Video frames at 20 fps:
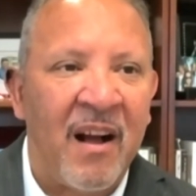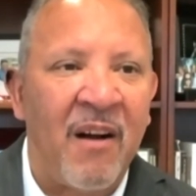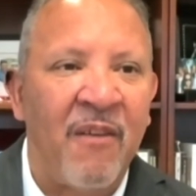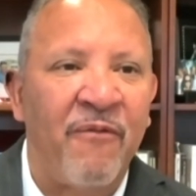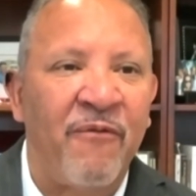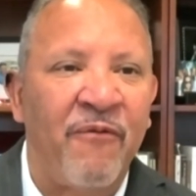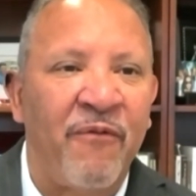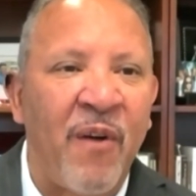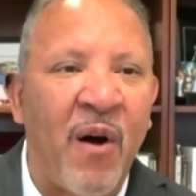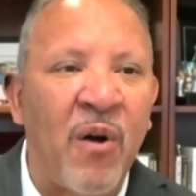
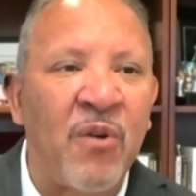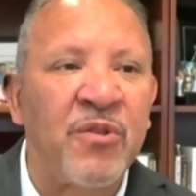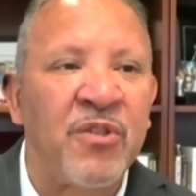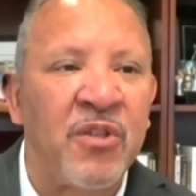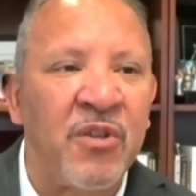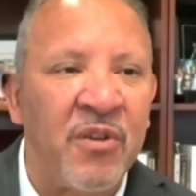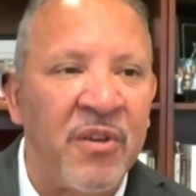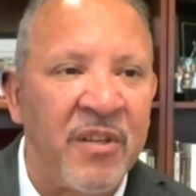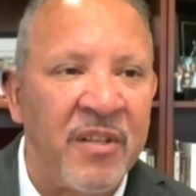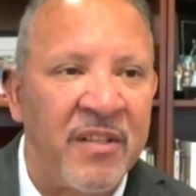of
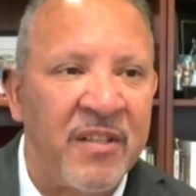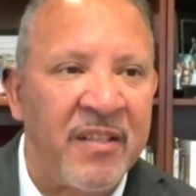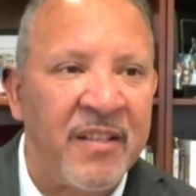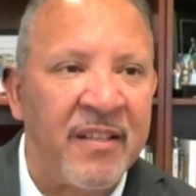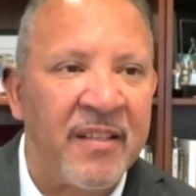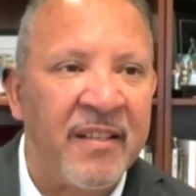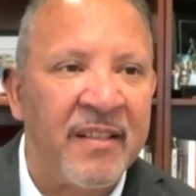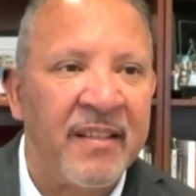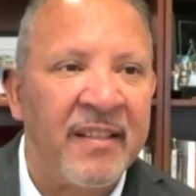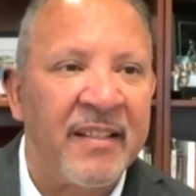falsehoods
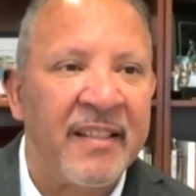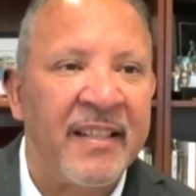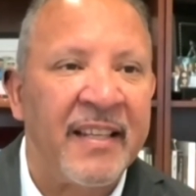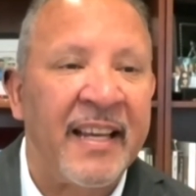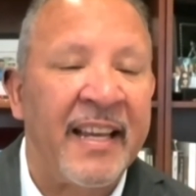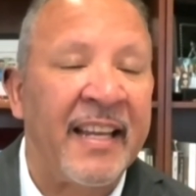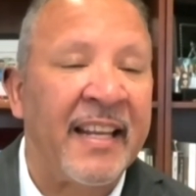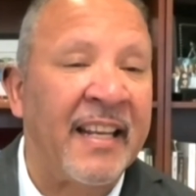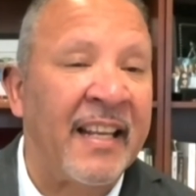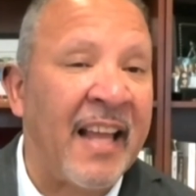
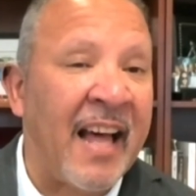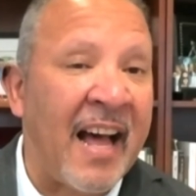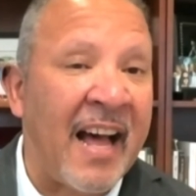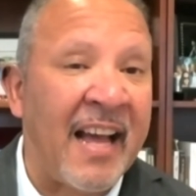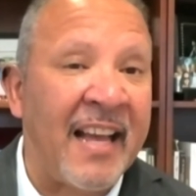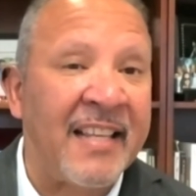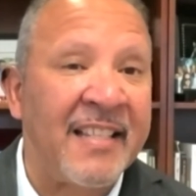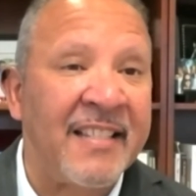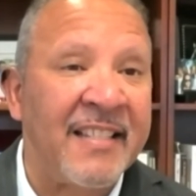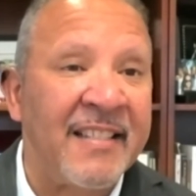and
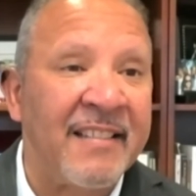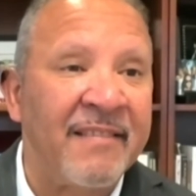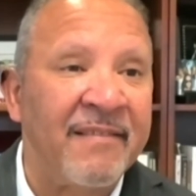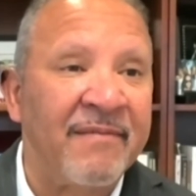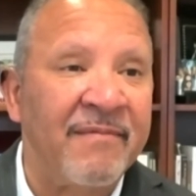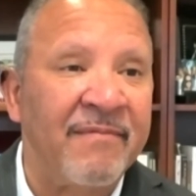lies.